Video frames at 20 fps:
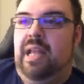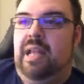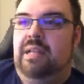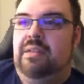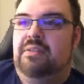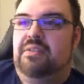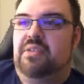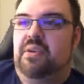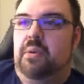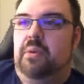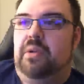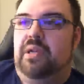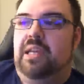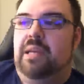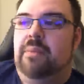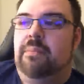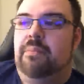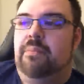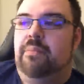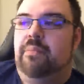so
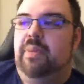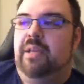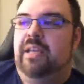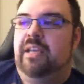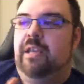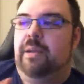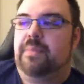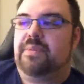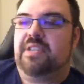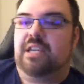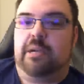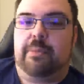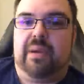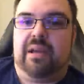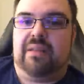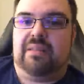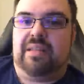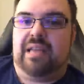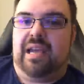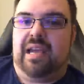him being upset
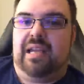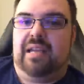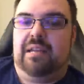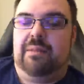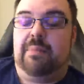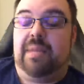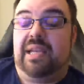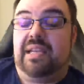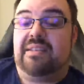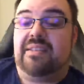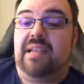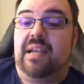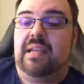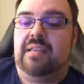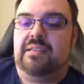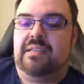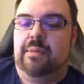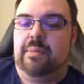about that makes sense.